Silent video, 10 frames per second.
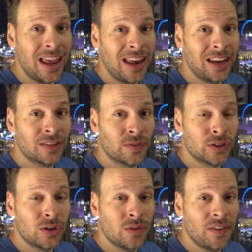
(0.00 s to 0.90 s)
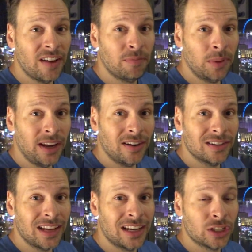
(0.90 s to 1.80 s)
It is for 2 to 5 players,
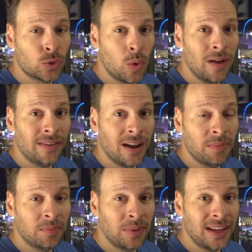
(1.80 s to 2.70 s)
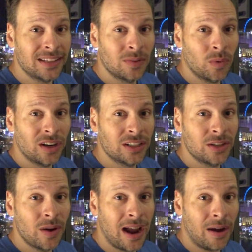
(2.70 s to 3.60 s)
ages 12 and up, and plays in 1 to
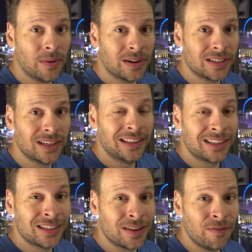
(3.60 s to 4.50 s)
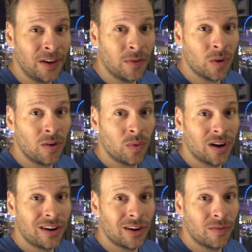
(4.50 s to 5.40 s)
2 hours. This is a fun one where
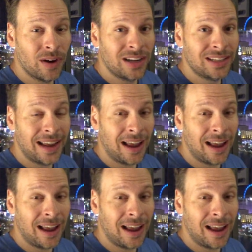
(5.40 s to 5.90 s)
you're raising